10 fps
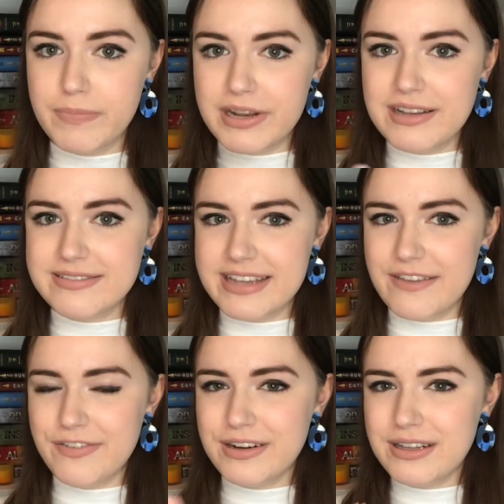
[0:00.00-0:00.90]
but it
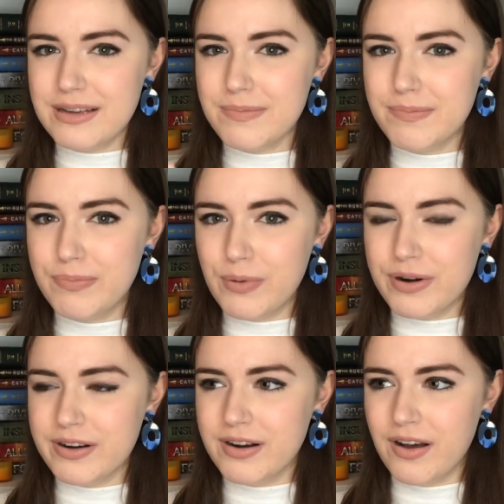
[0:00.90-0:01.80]
definitely
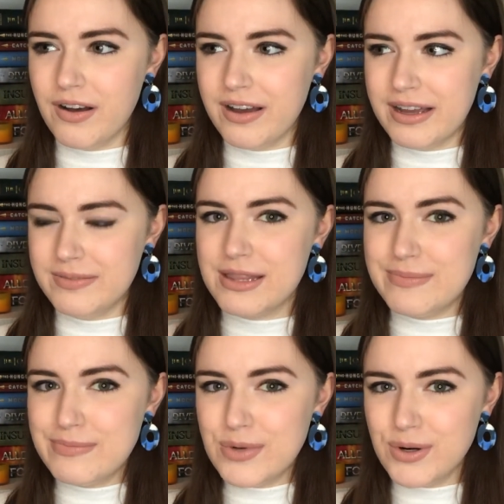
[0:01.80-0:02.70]
bordered on the
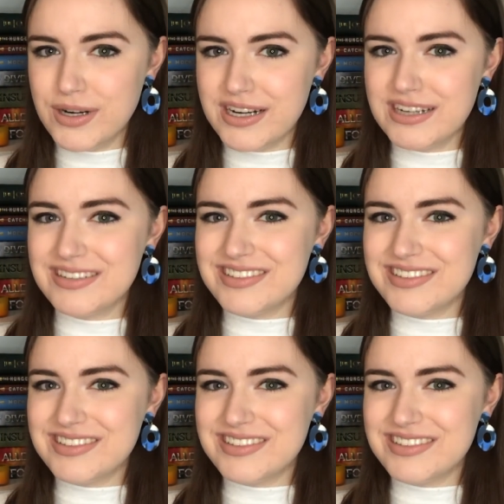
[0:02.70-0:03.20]
more